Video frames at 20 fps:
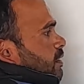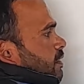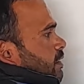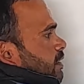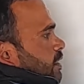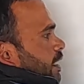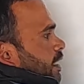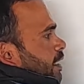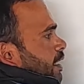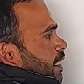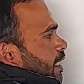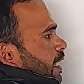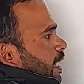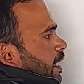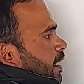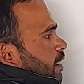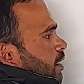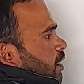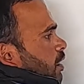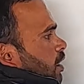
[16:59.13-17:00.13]
second
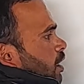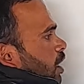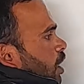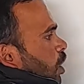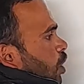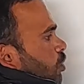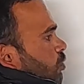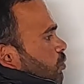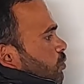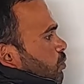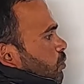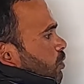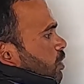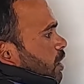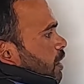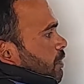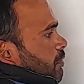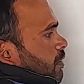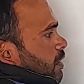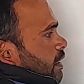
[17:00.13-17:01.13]
line.
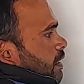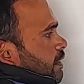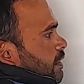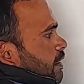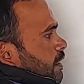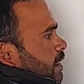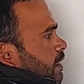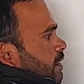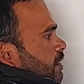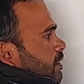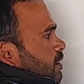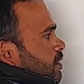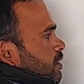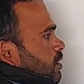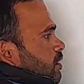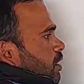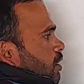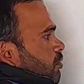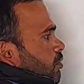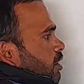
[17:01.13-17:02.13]
Whatever is the
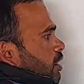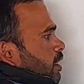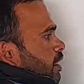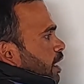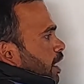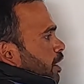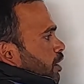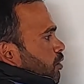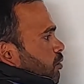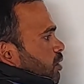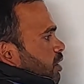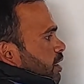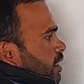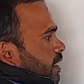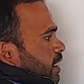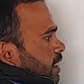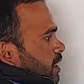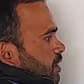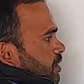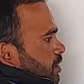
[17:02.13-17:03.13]
distance covered in angular
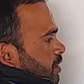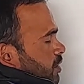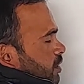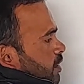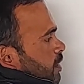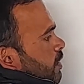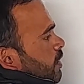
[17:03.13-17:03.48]
direction,